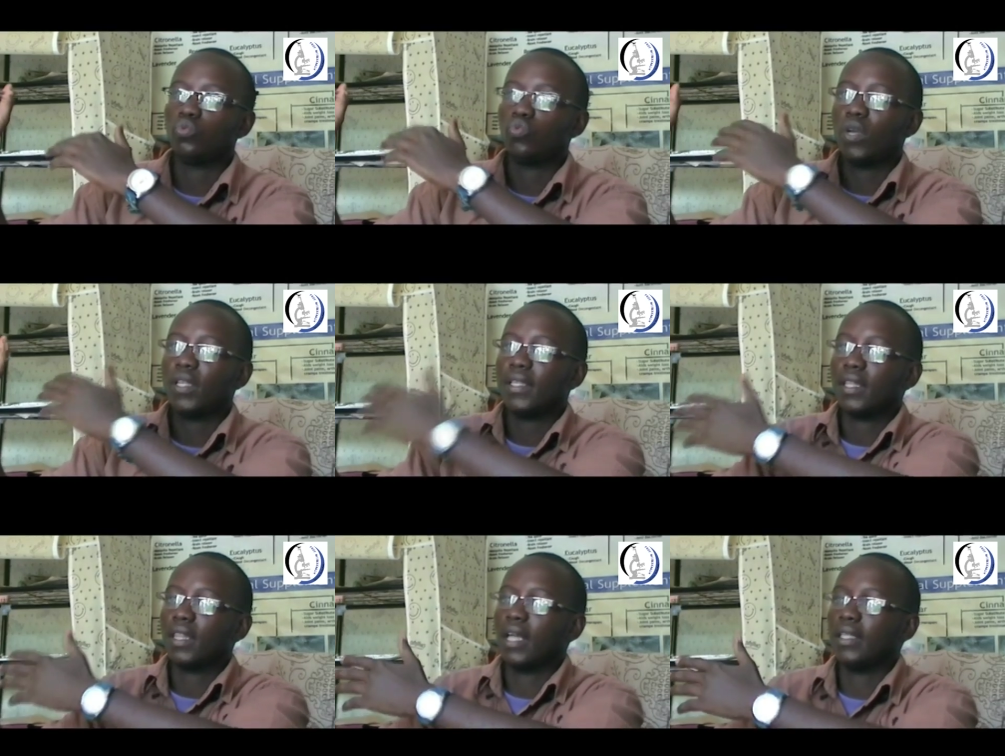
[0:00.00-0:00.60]

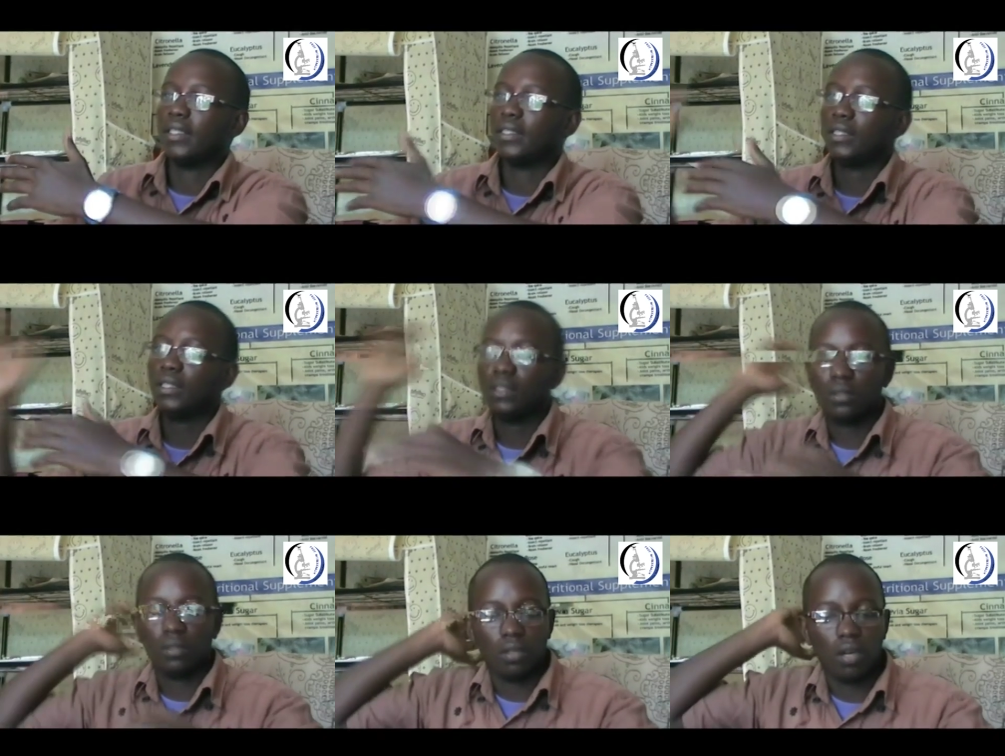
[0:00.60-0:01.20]

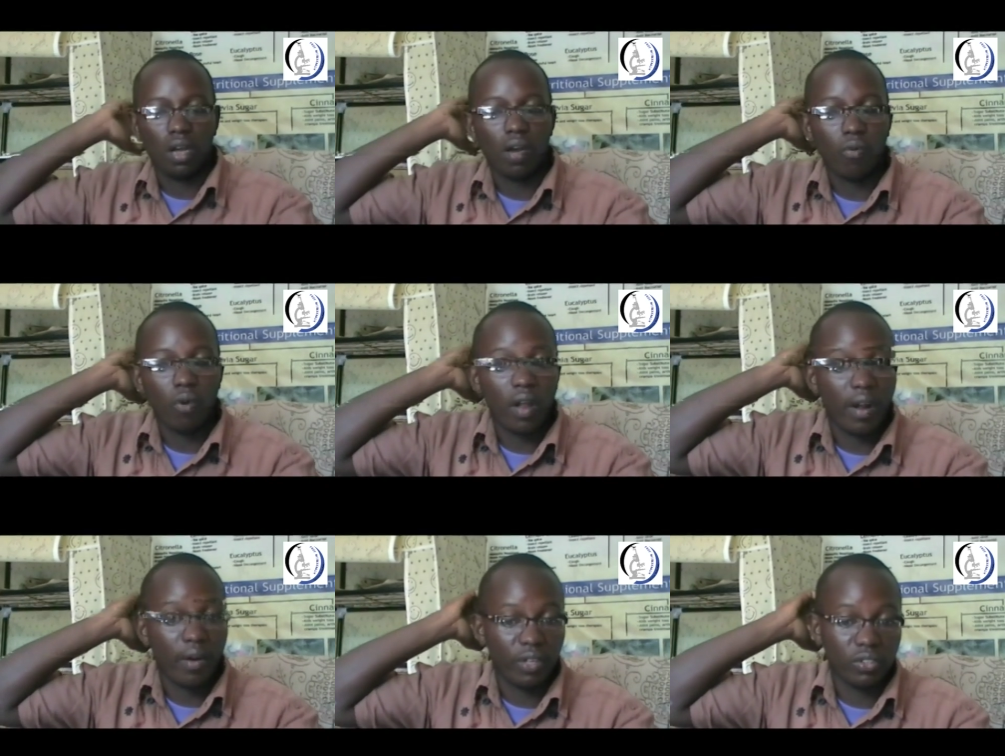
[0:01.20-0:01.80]
2013 uh,
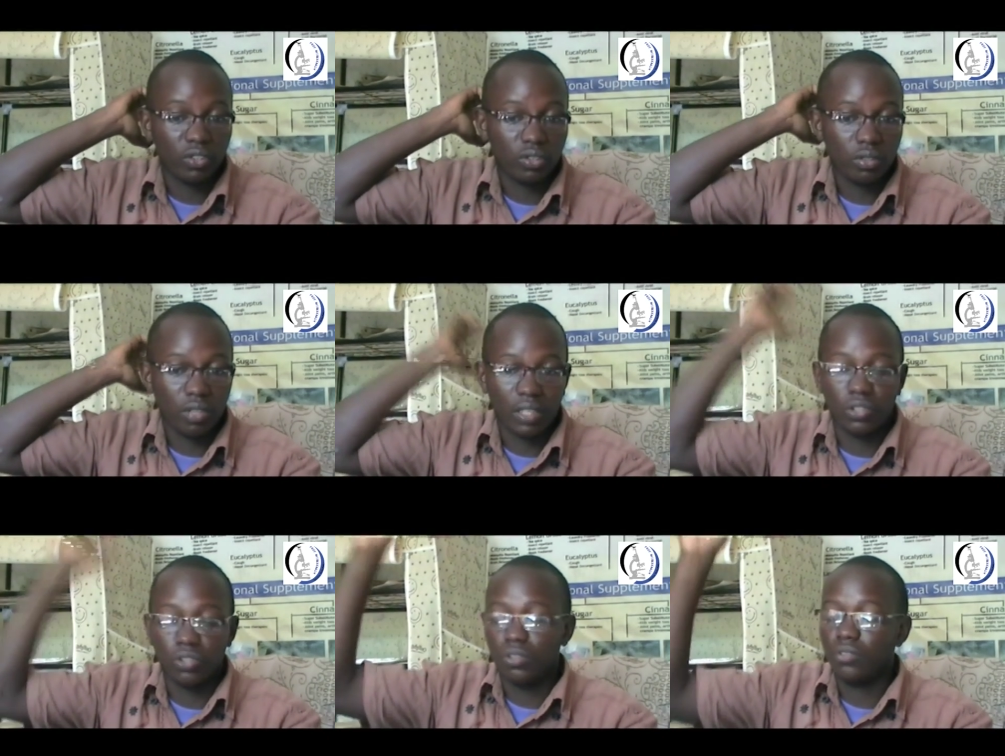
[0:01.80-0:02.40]
while I was
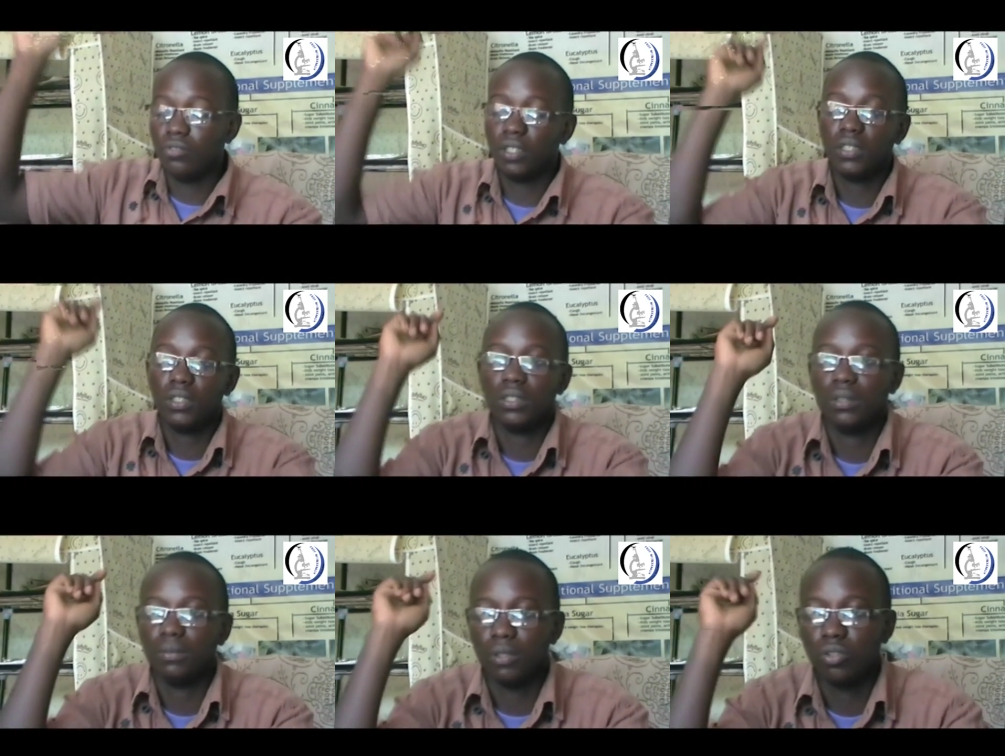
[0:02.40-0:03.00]
still at
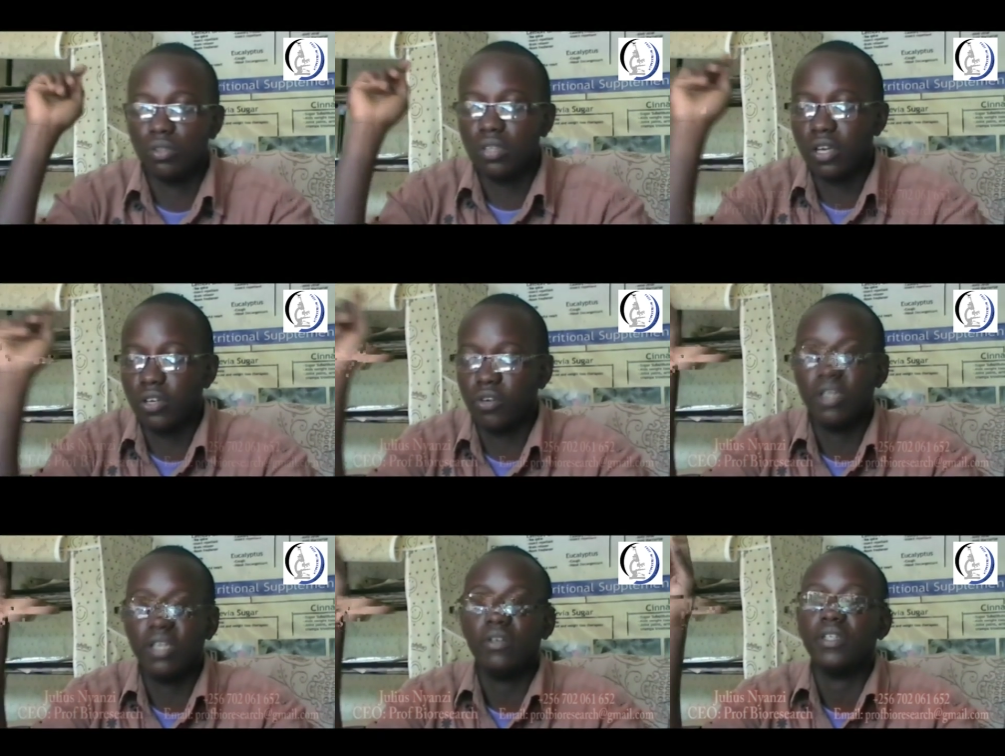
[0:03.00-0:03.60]
university because I
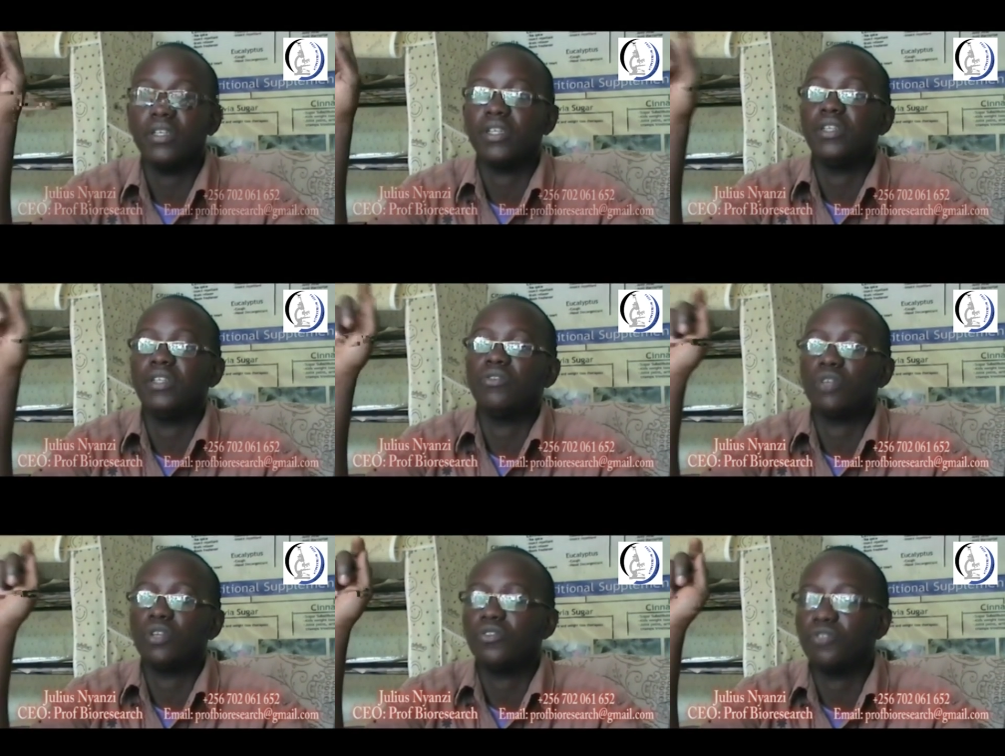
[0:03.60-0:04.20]
graduated in
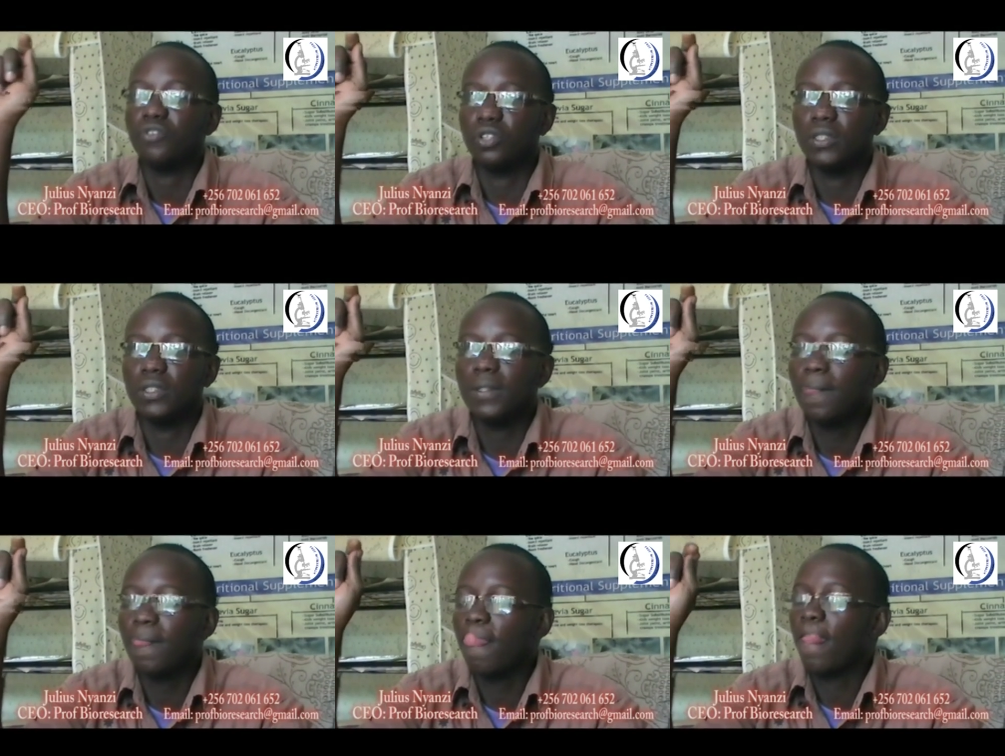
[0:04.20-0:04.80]

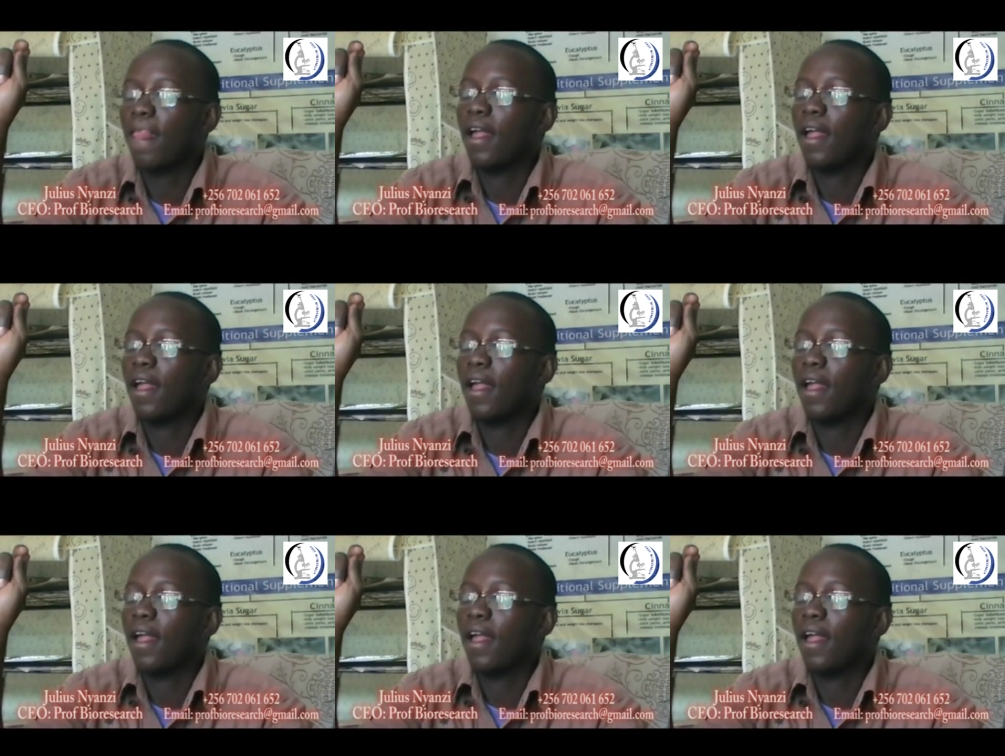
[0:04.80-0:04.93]
2014.